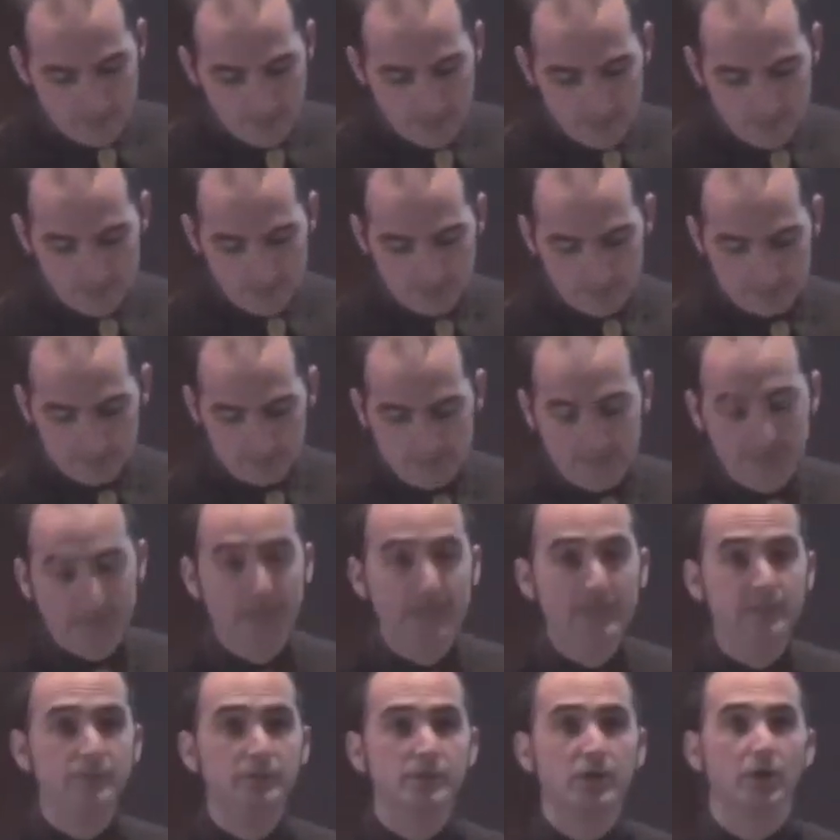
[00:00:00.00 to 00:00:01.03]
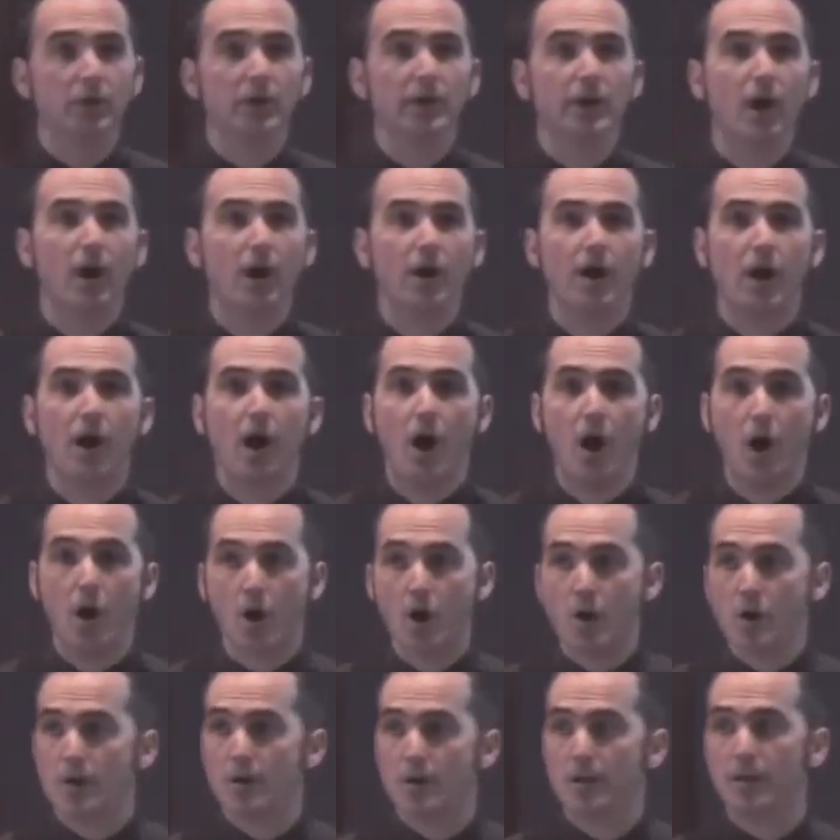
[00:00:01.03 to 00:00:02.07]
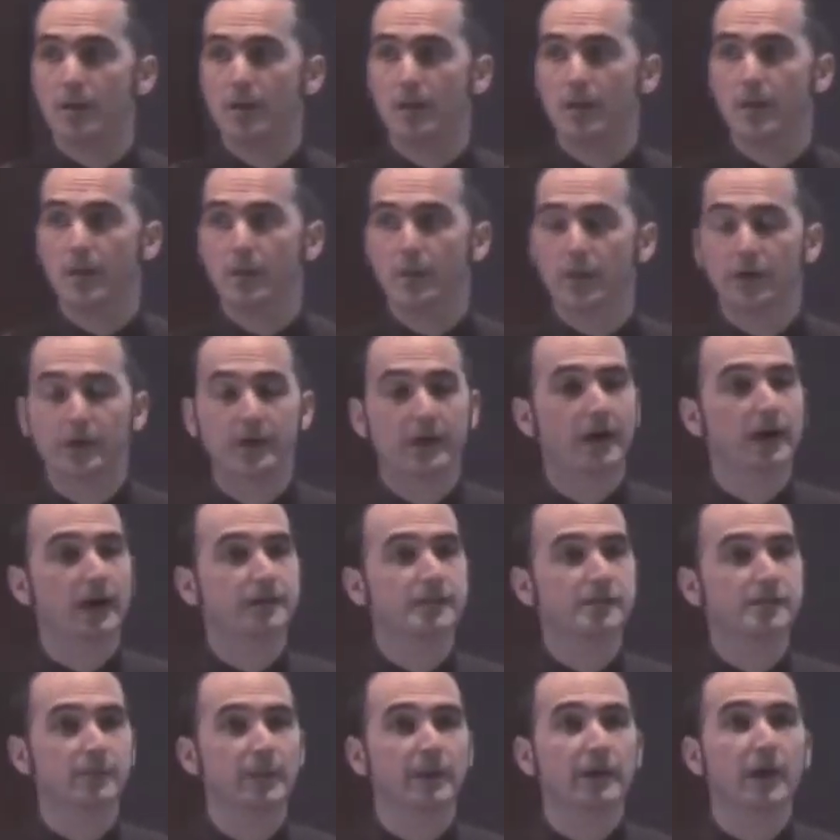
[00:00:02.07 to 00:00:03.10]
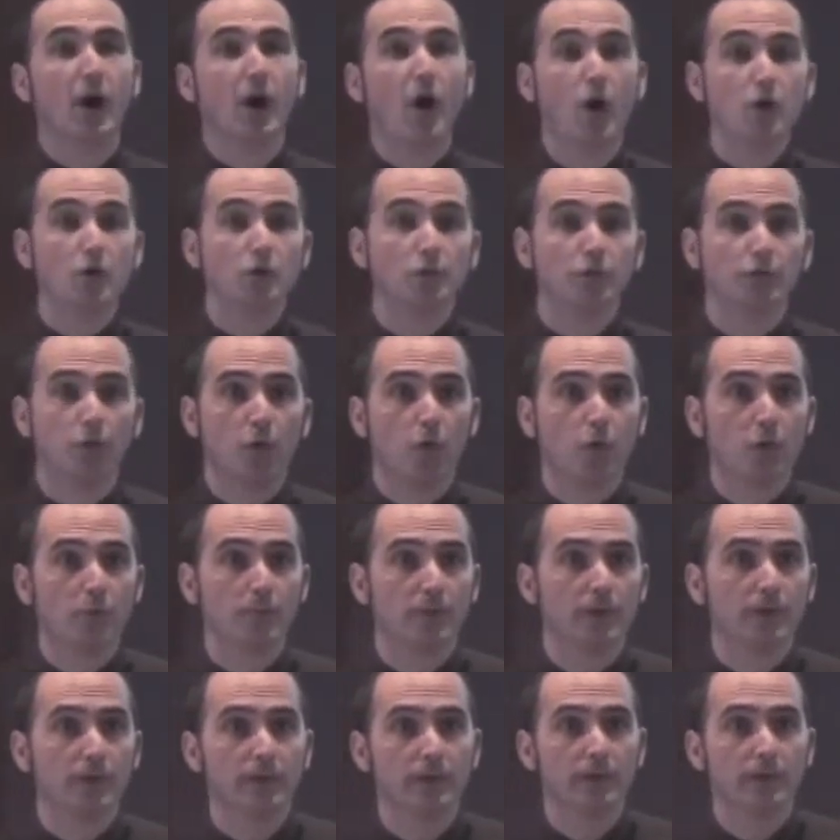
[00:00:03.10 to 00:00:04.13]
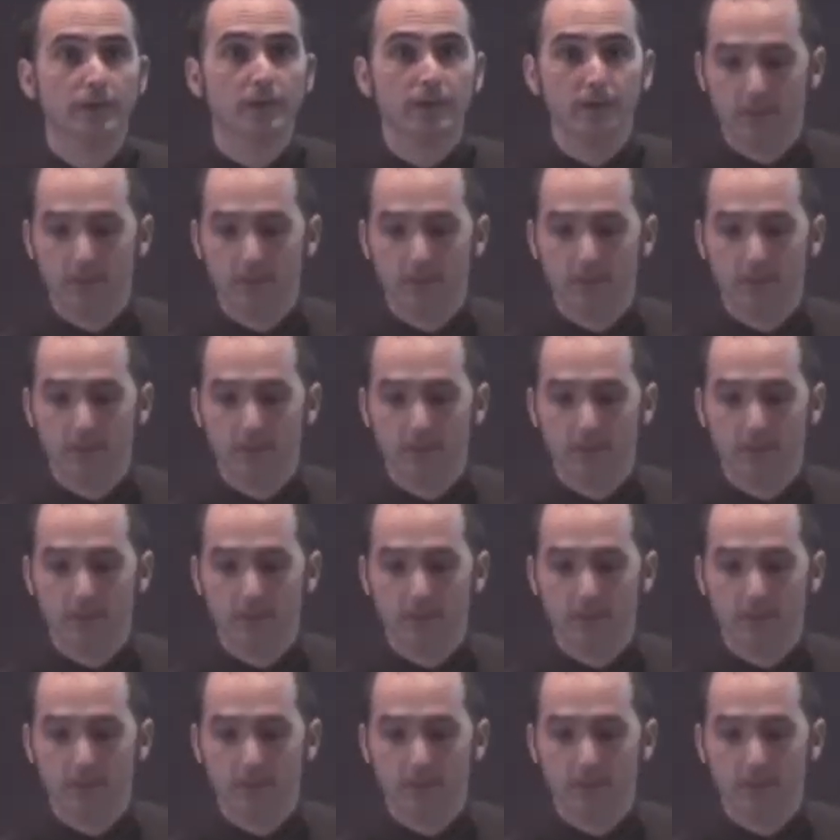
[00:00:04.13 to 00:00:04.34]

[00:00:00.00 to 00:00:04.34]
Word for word: Uh, games are, an, are the consummate art form